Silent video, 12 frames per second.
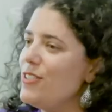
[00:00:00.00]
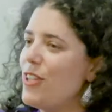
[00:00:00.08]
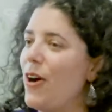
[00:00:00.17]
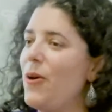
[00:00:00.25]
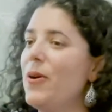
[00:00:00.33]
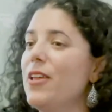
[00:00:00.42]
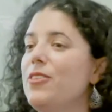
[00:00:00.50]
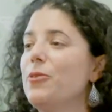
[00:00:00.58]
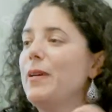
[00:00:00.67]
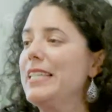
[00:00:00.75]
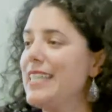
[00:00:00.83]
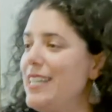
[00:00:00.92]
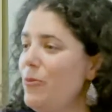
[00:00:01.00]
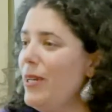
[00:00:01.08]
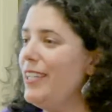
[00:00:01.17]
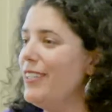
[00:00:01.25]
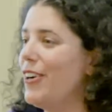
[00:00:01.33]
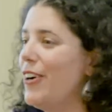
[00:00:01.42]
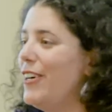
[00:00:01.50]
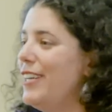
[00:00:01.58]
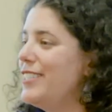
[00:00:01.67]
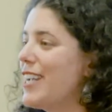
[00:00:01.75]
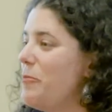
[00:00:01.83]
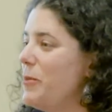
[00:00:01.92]
So the reason that we
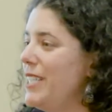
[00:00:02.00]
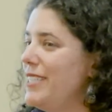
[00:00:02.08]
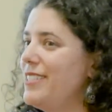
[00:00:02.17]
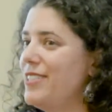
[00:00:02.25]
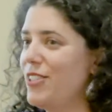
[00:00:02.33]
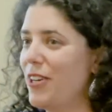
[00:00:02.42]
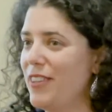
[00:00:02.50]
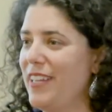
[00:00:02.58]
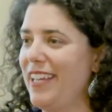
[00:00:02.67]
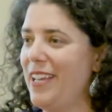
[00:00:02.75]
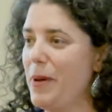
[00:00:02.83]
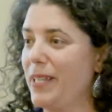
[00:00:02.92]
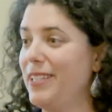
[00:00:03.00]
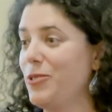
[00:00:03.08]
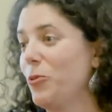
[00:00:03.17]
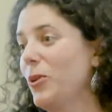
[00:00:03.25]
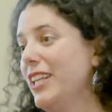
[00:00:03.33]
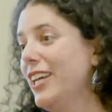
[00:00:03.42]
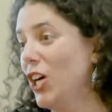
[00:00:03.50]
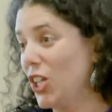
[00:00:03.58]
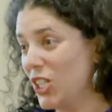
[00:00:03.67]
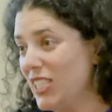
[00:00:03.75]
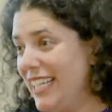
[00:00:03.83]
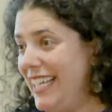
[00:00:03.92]
encourage companies to start thinking about this really
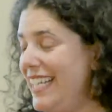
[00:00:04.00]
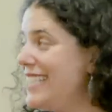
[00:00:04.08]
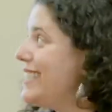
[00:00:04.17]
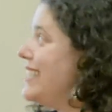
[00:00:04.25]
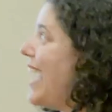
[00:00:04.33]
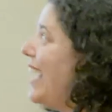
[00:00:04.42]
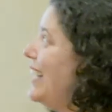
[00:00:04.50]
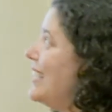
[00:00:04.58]
early is that